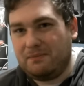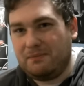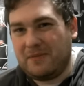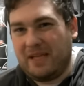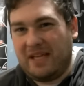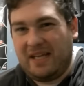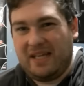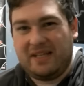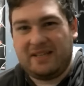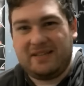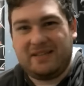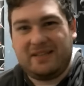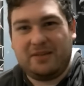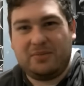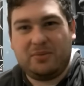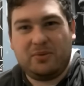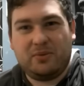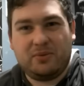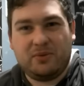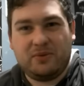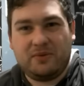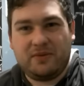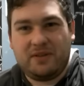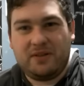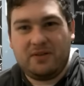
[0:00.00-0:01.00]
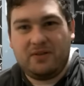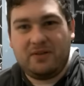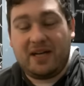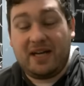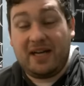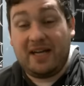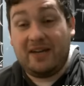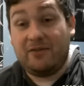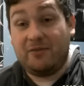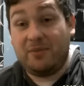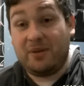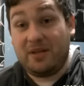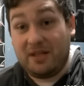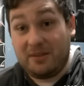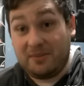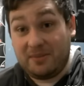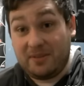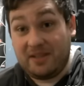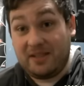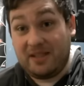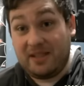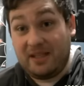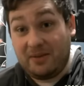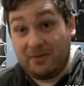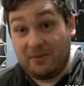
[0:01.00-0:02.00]
I guess double review. I have been up
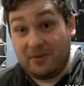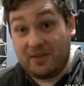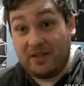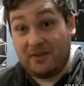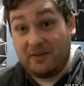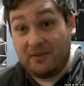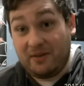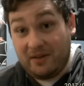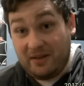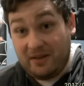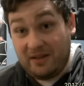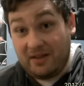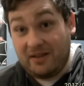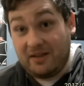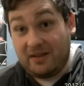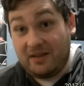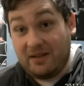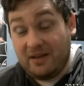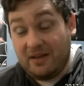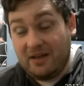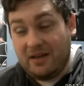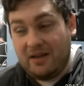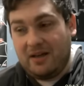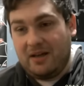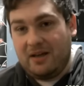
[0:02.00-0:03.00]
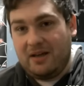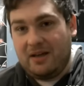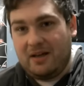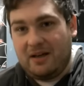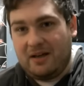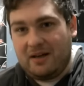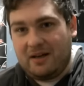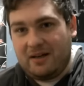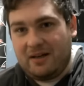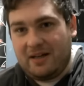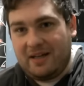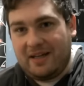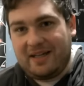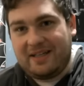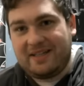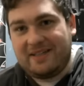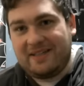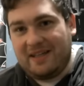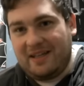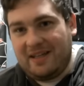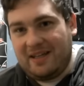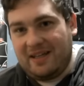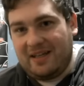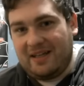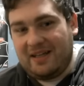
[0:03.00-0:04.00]
to date with everything, uh,
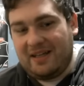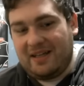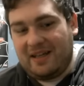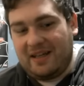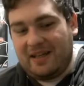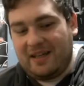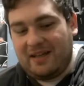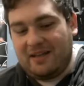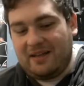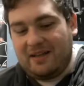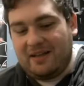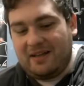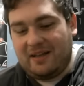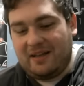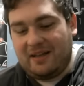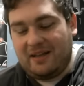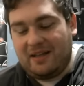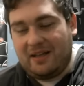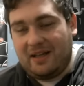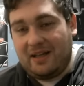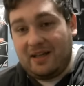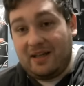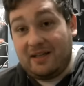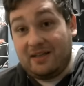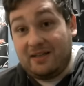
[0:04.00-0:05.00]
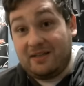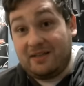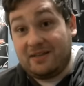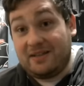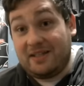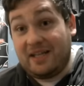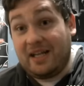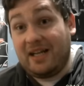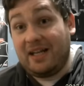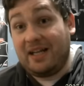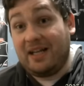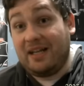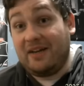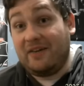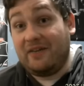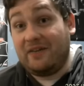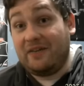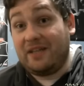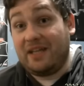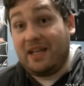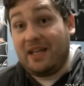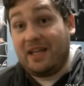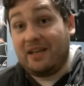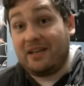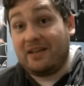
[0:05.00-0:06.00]
Ex-Aid and the insanity of
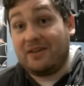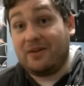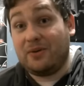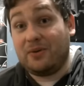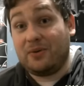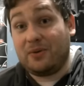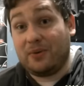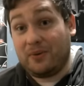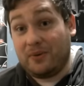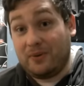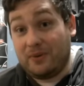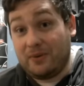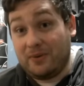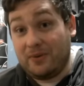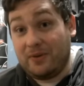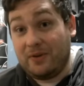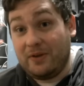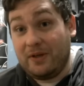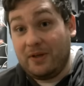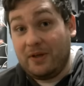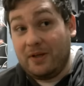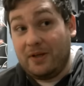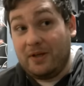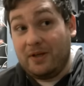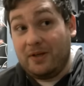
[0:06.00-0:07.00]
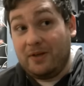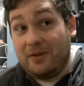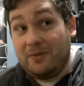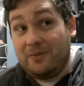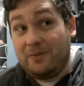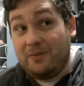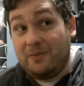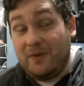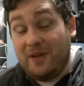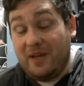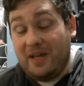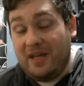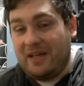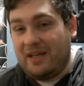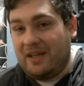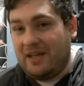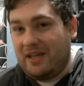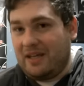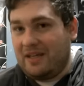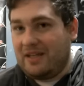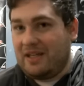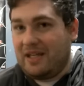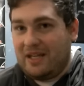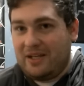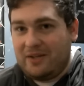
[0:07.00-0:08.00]
Dan Kuroto, aka
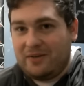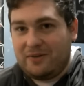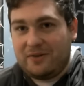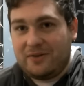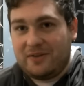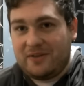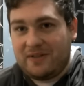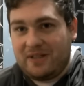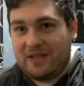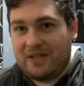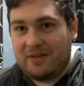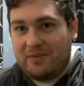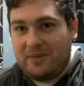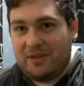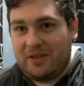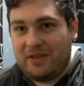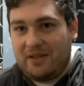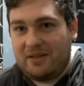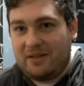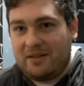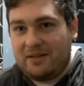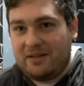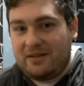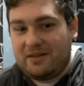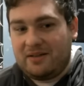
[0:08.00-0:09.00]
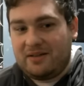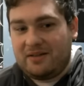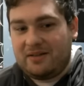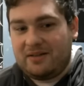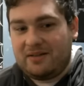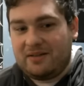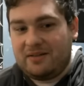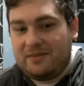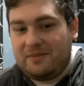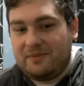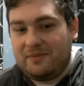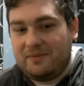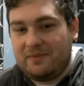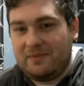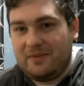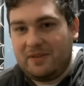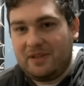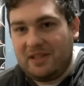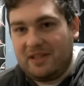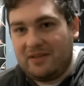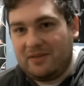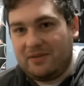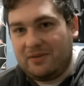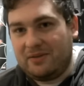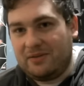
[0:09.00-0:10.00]
Dangerous Zombie. Uh,
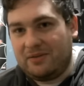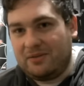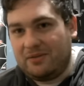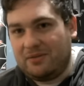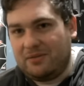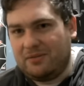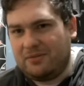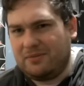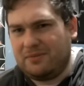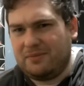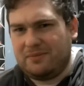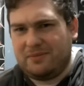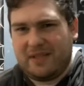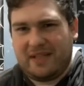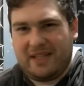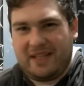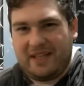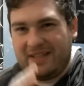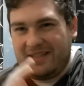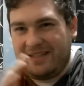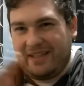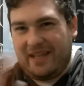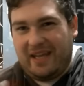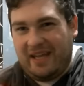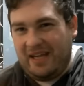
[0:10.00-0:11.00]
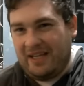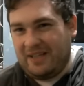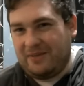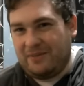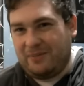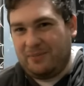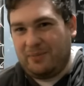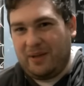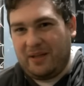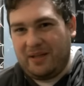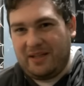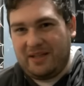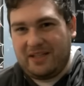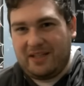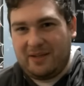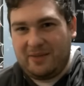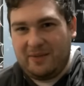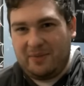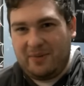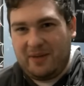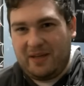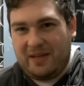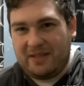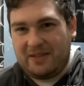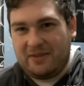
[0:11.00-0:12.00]
level, I guess X. By the time he
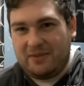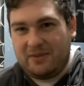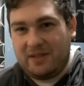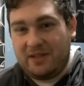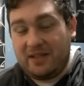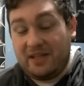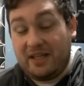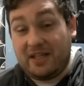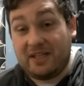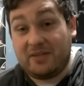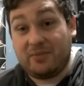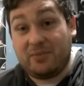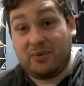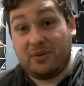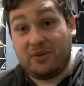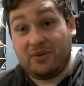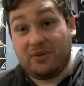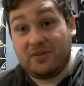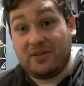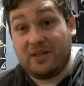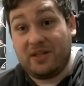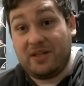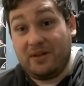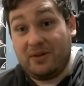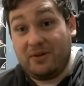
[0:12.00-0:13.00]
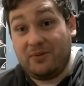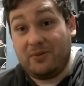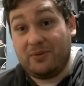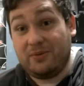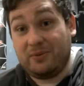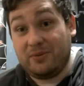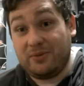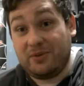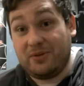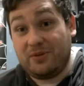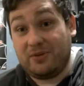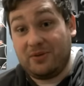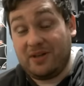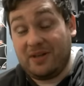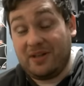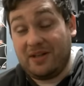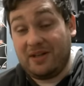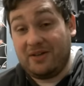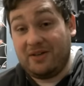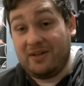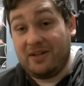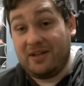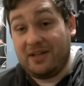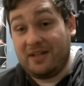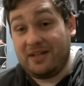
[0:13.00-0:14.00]
passed away, yeah. Spoilers. I know what was going on
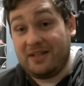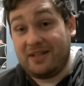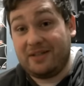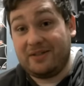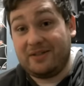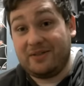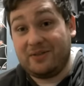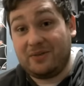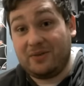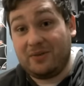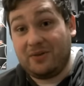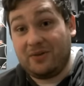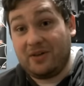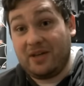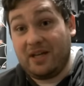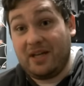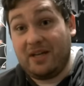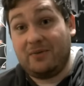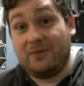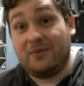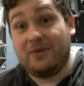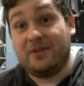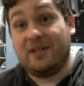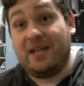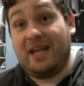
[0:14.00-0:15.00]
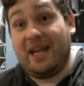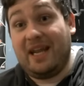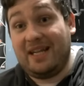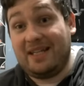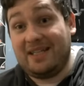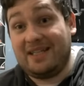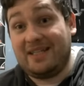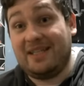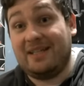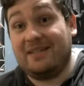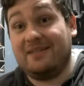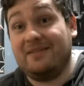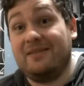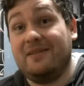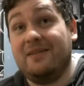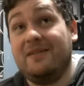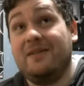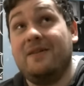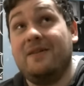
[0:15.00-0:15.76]
there in that entire story arc, and it was hands down